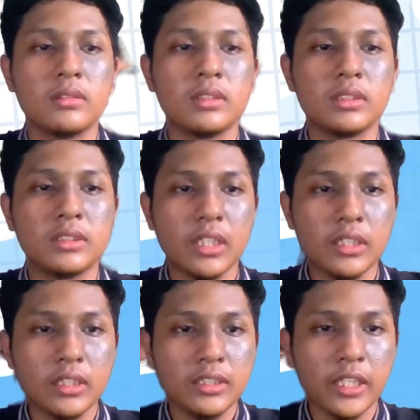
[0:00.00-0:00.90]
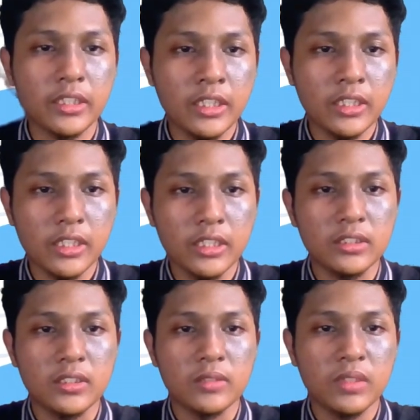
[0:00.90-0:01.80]
The second technique
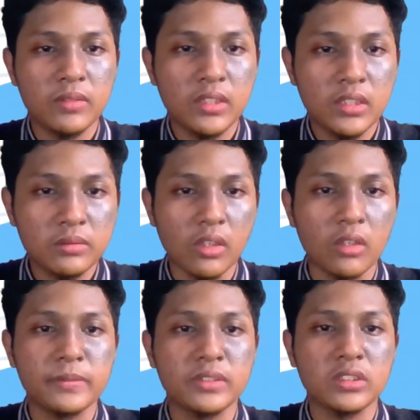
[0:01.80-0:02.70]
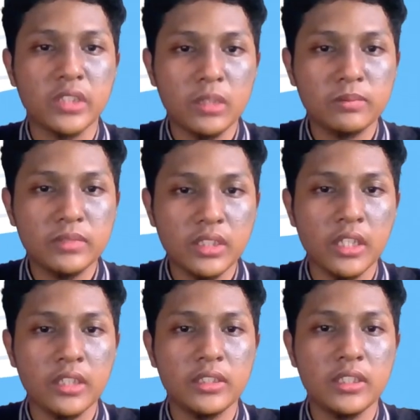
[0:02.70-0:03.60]
is derivatives of sums
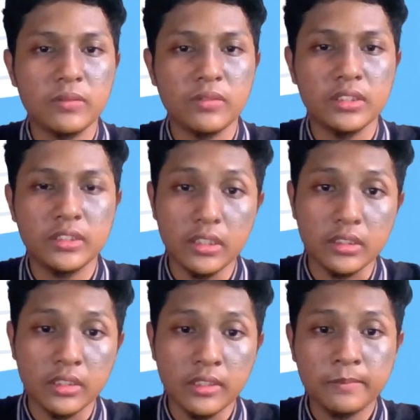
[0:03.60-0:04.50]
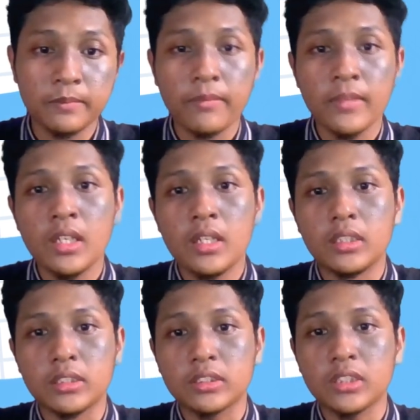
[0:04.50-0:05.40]
and differences.
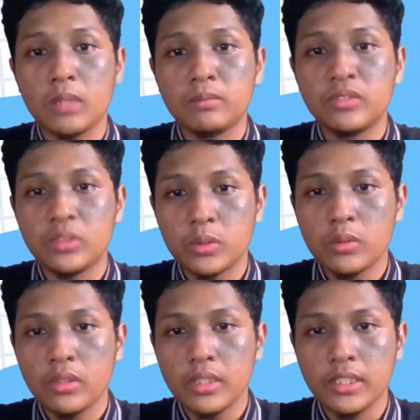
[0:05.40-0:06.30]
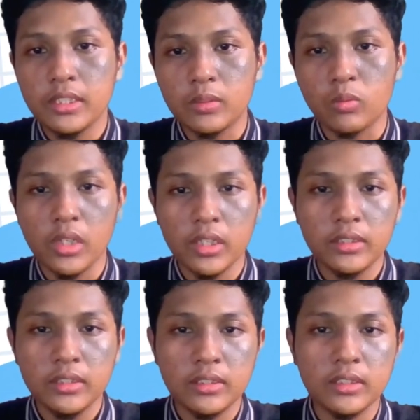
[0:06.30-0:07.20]
The sum rule is
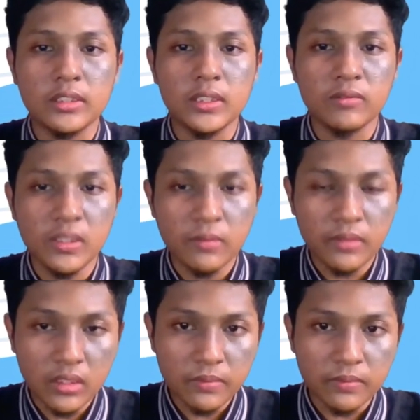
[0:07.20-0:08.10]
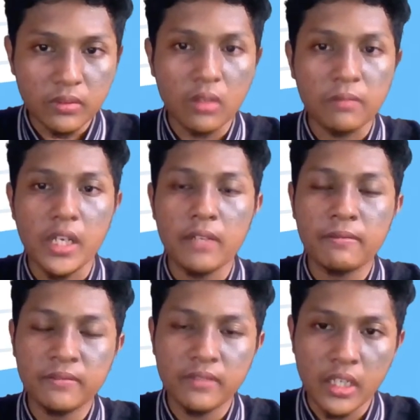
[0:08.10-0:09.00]
when the derivative of
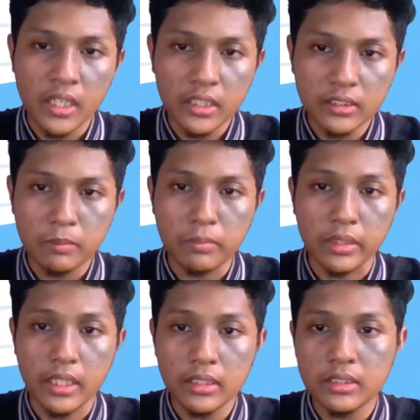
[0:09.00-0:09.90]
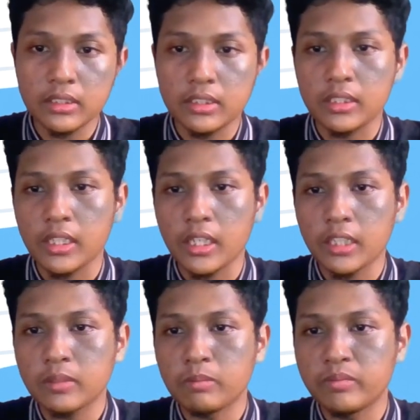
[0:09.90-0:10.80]
fx plus
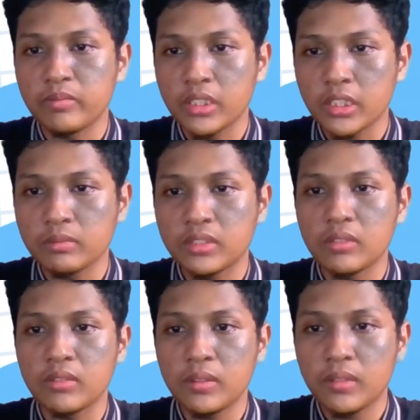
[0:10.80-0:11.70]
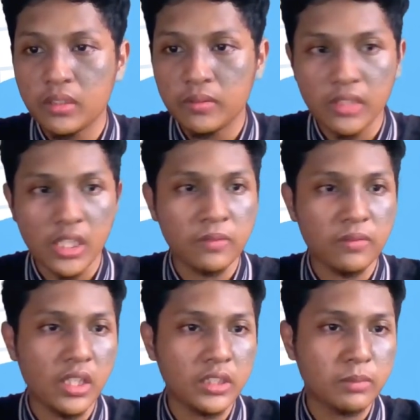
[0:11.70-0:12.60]
gx becomes derivative
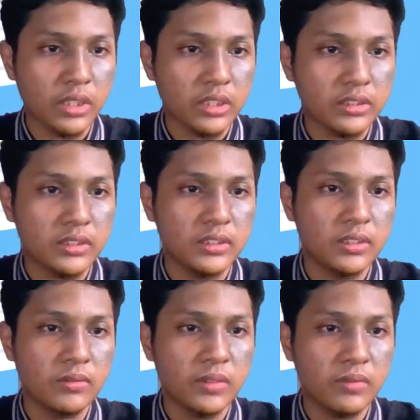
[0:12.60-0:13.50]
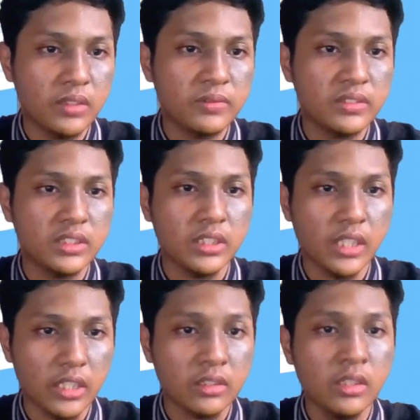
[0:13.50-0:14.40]
fx plus derivative gx.